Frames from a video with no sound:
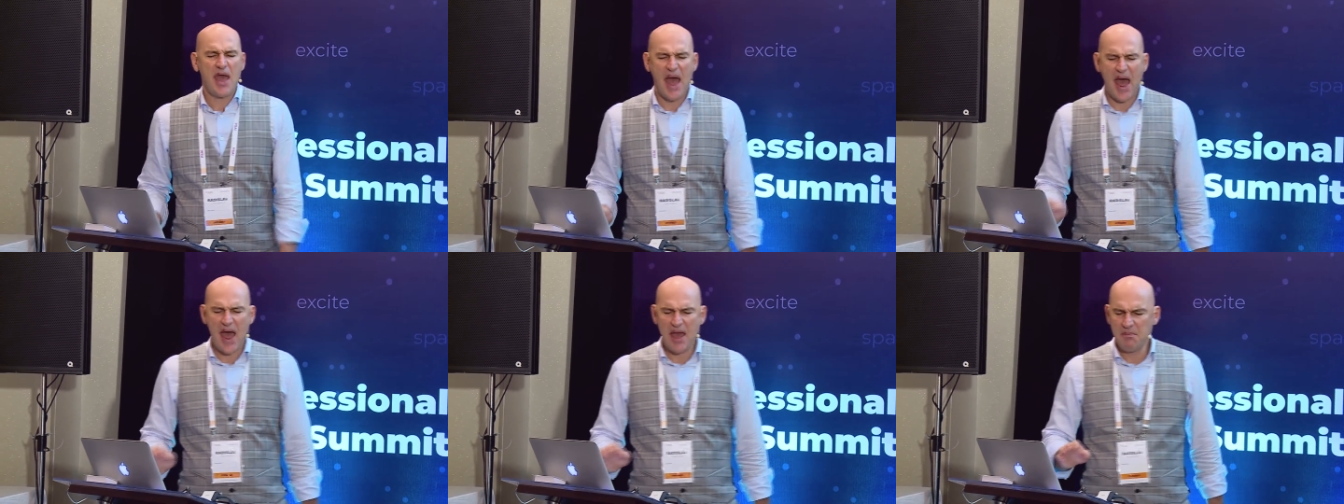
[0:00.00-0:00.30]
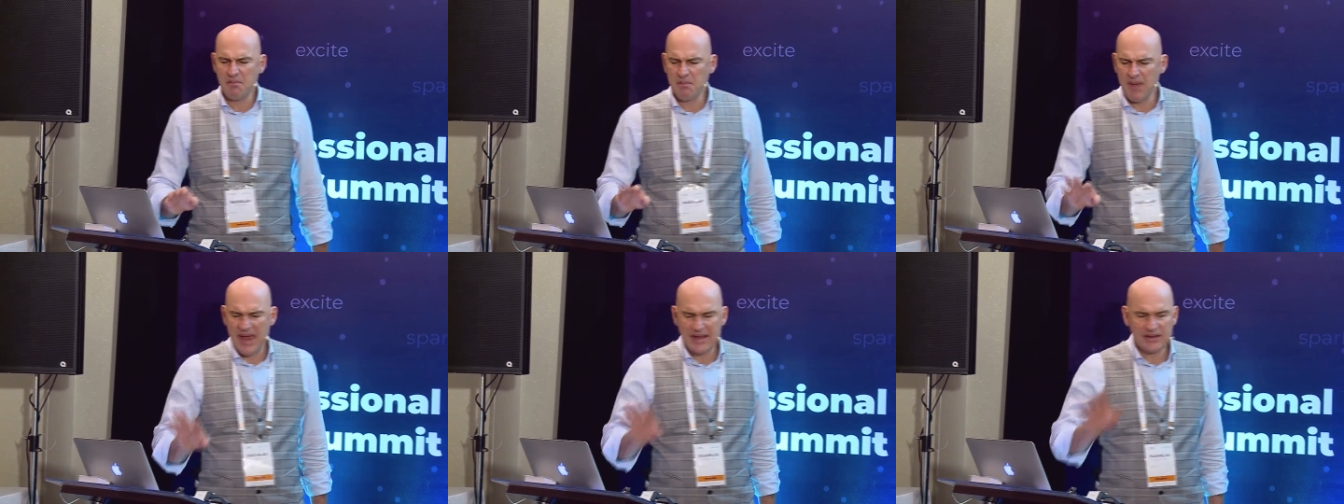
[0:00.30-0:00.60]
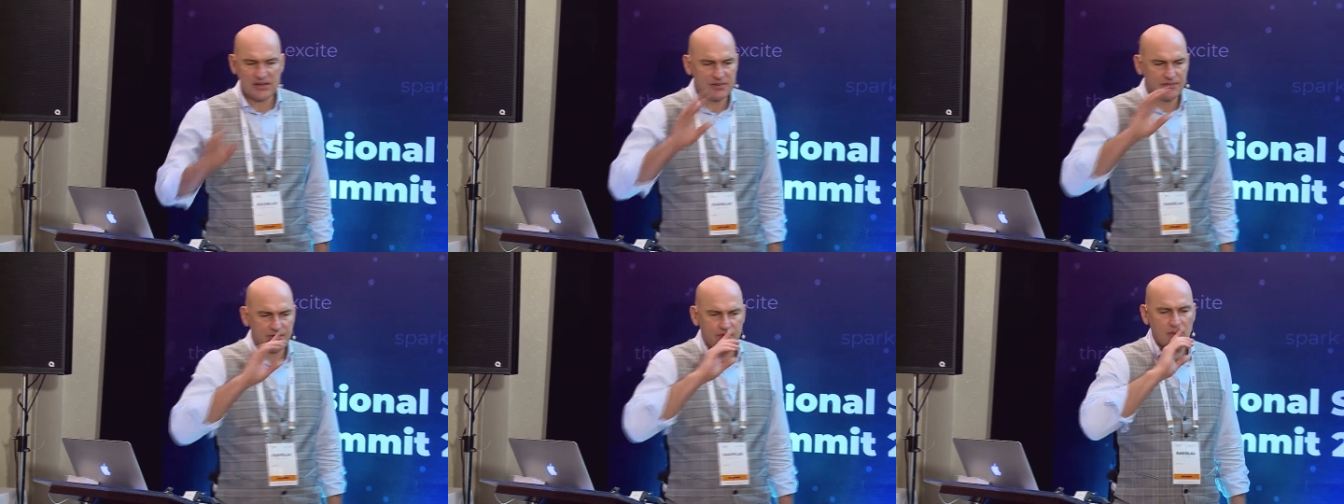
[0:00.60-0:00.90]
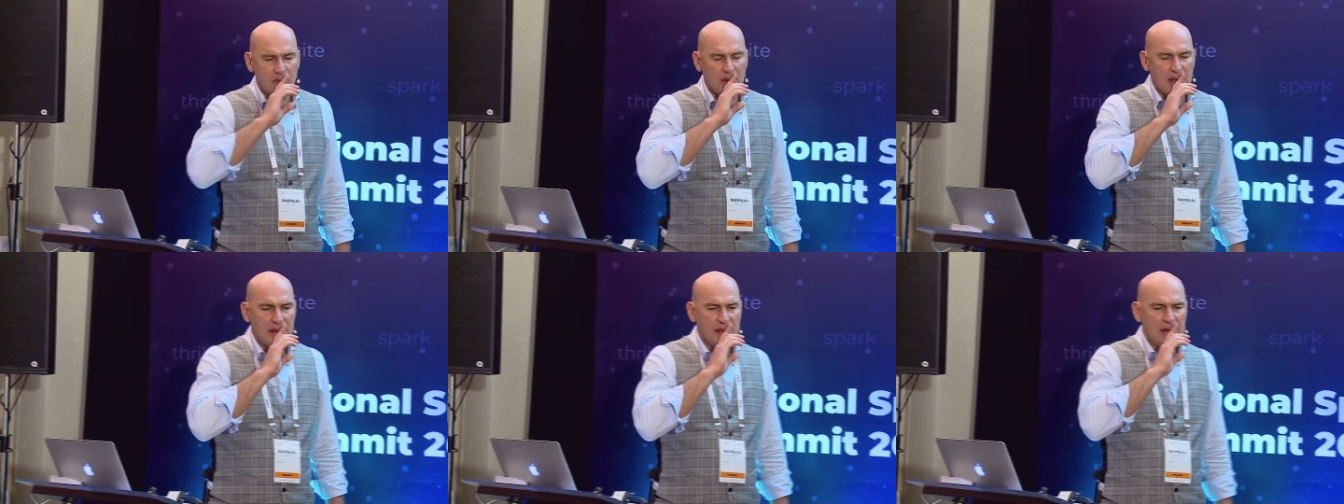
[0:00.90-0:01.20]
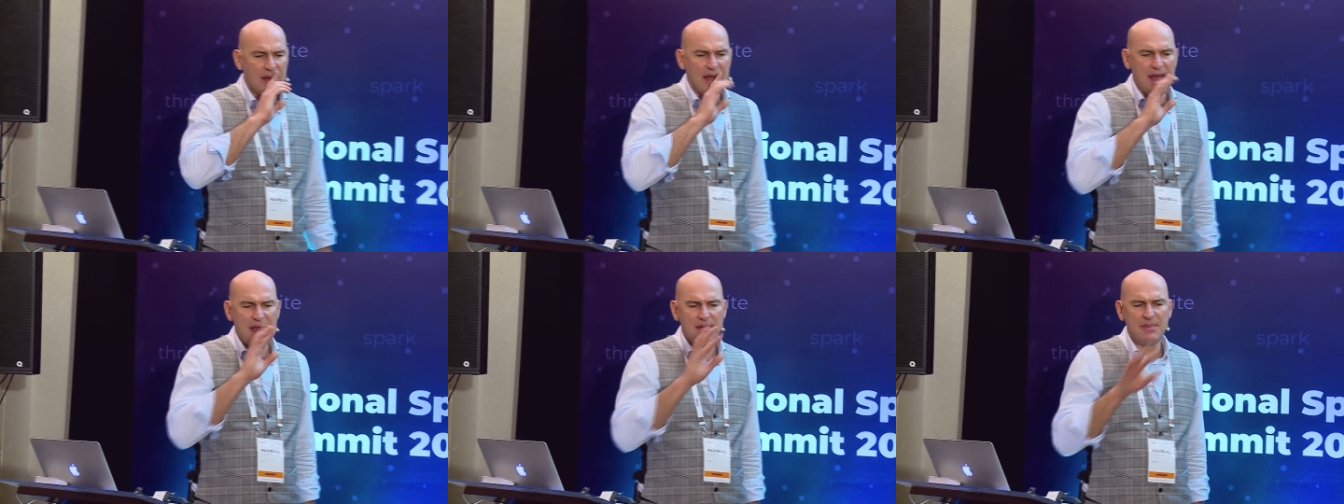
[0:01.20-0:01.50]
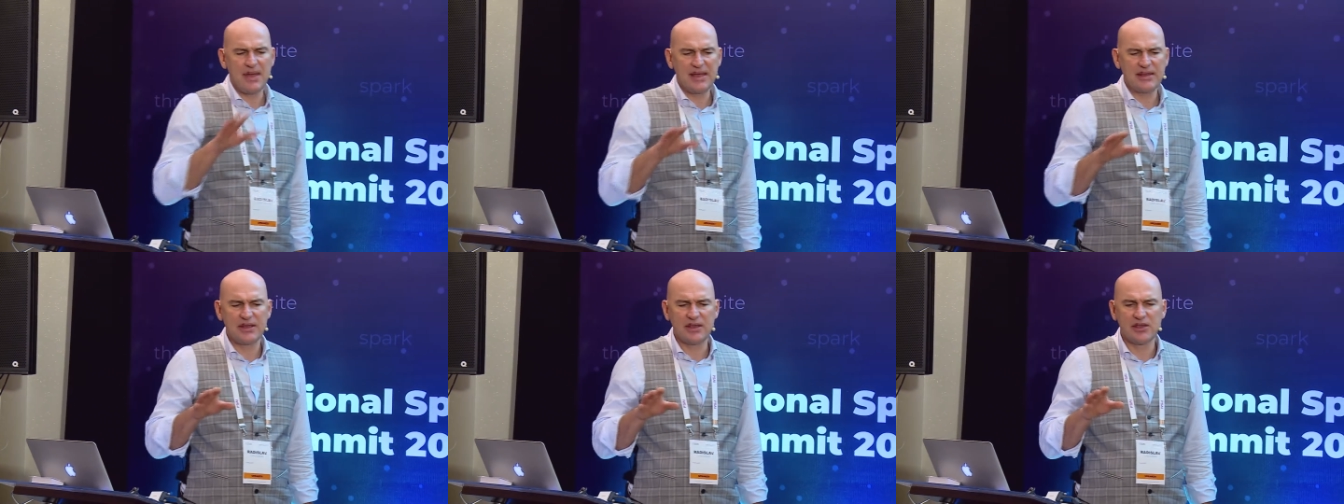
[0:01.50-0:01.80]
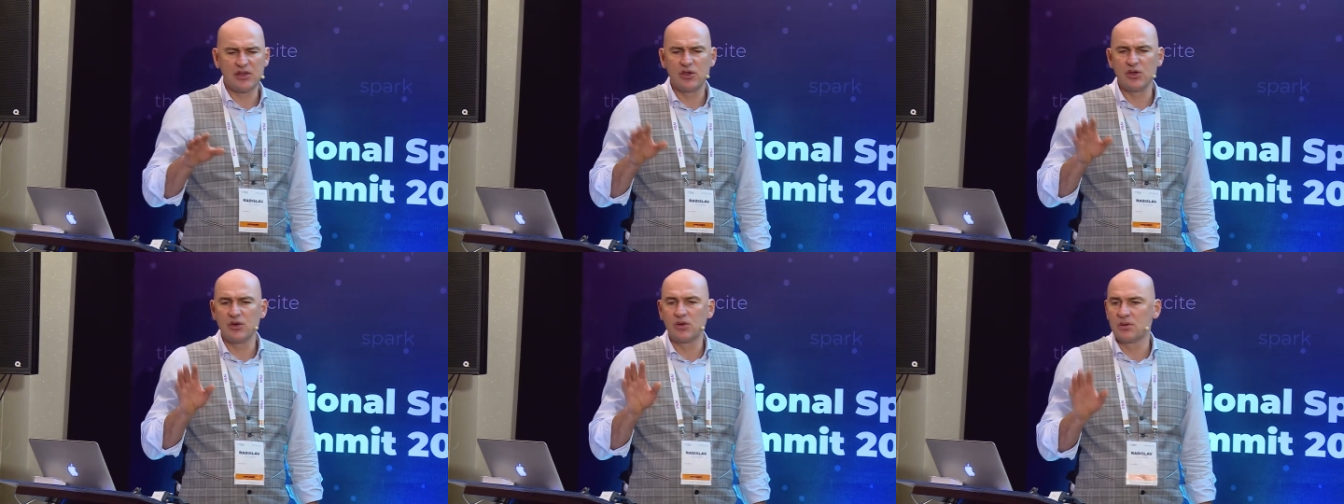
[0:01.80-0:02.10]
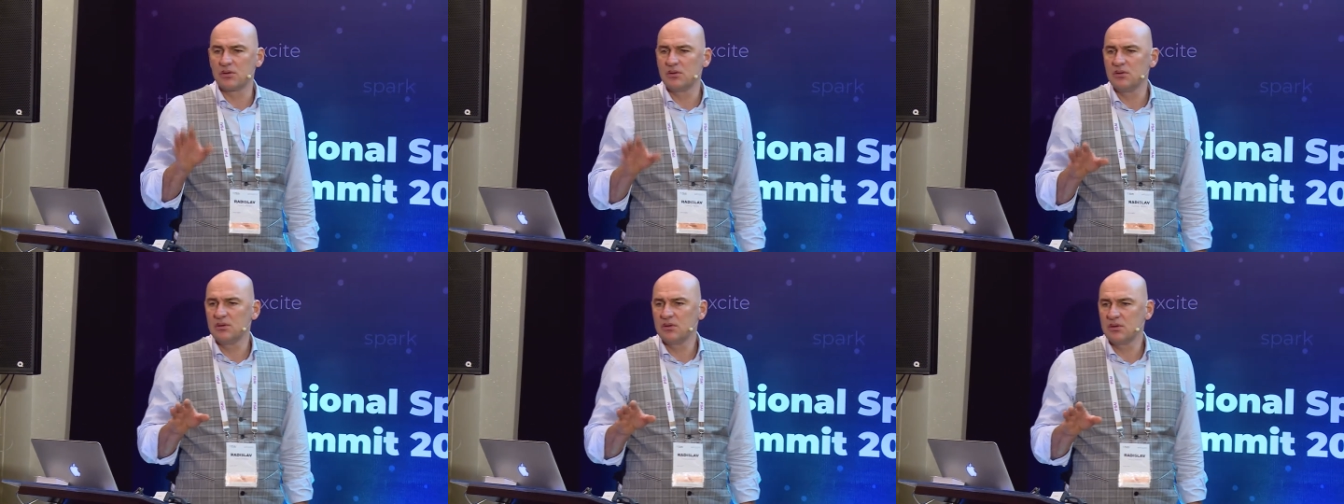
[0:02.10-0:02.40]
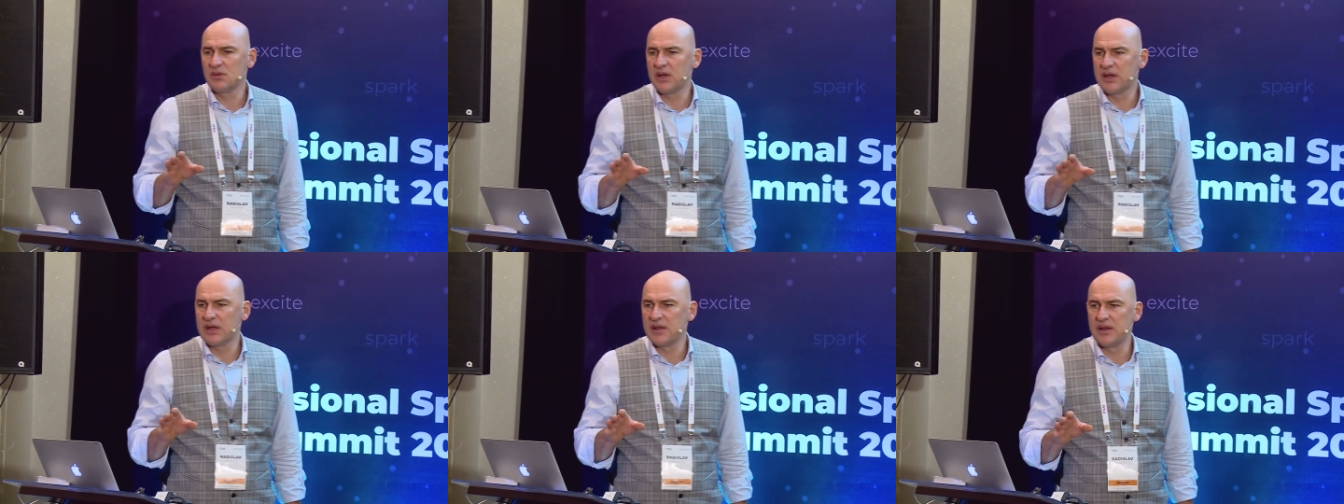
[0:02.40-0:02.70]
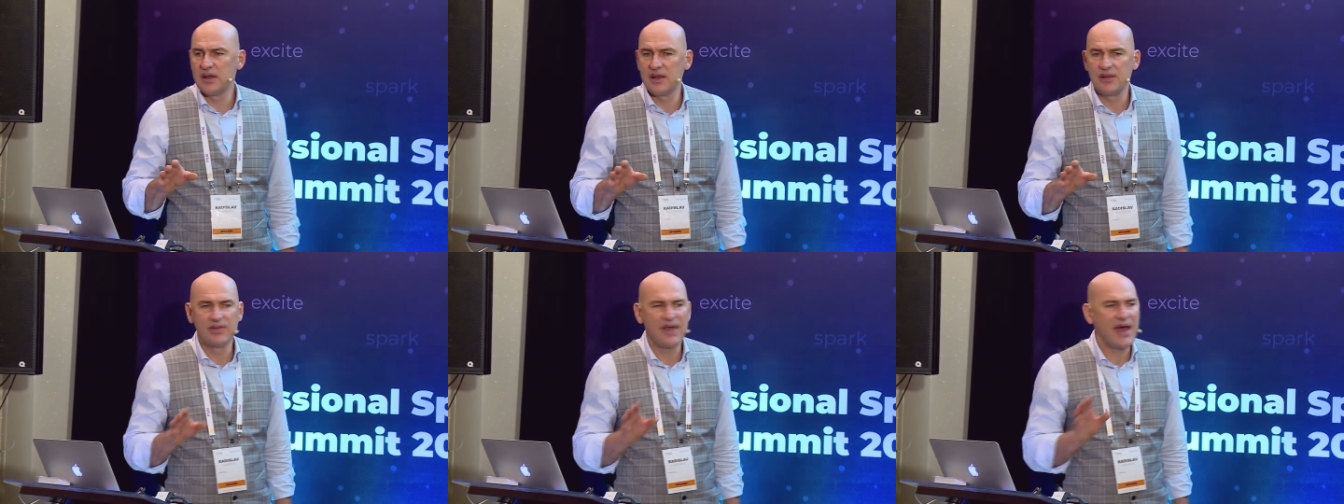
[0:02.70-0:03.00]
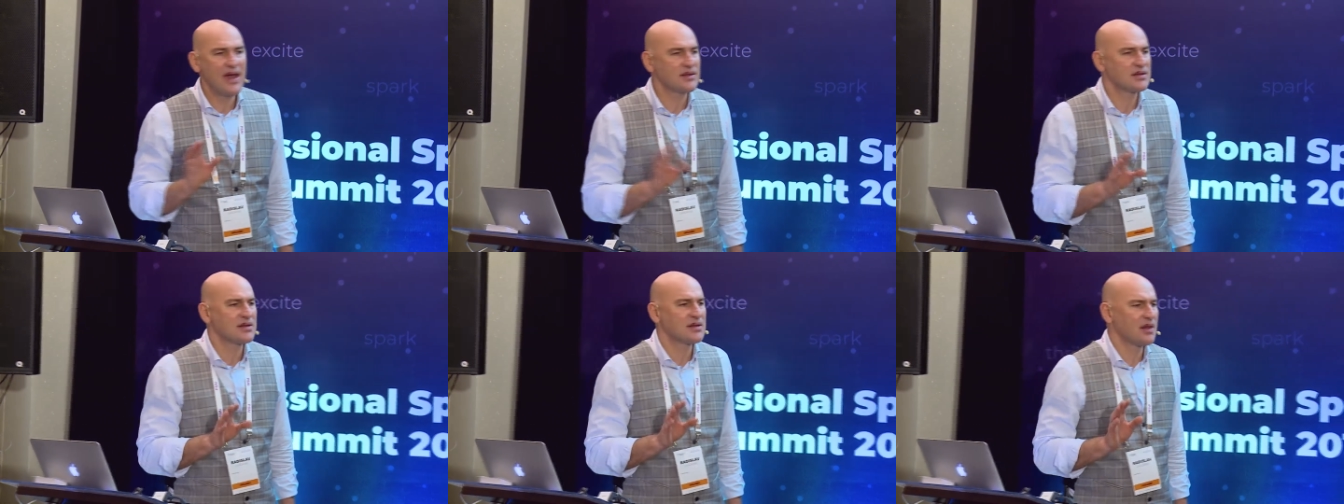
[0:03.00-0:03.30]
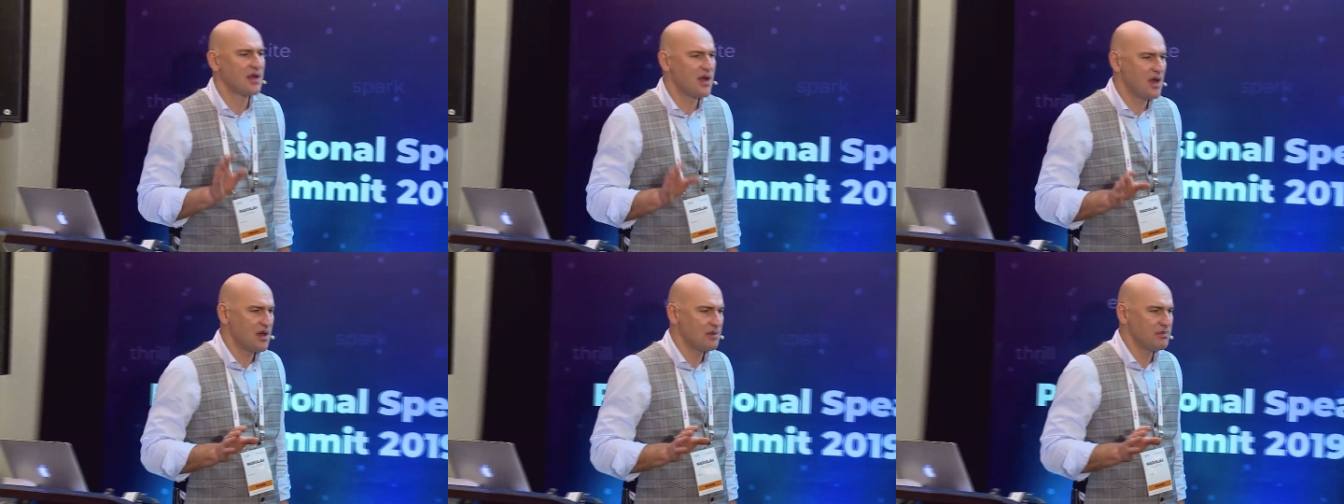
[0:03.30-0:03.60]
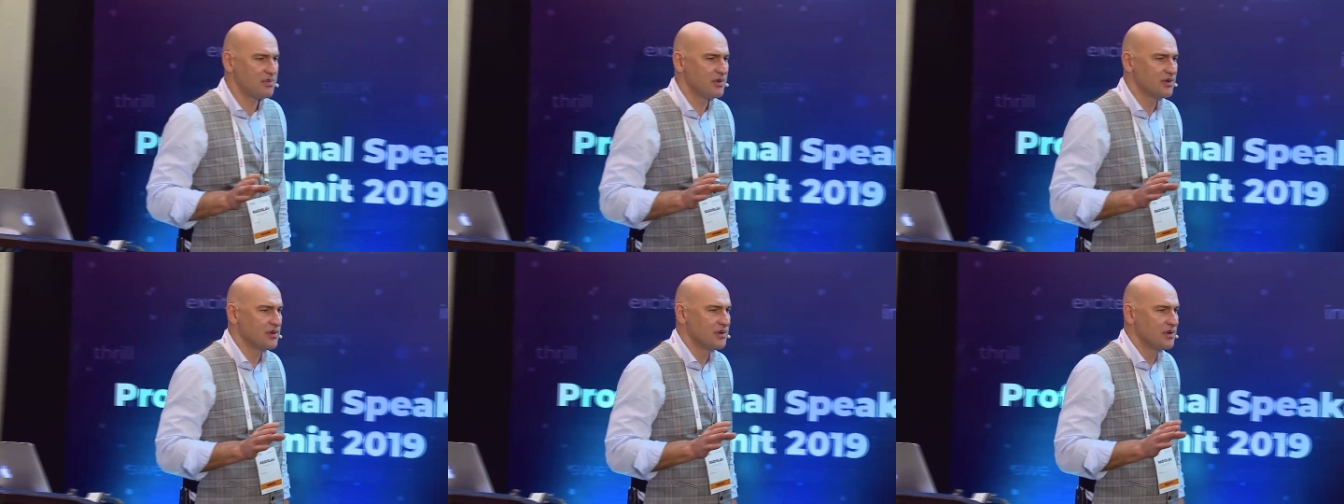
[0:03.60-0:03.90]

I met uh, I met a girl in a nightclub.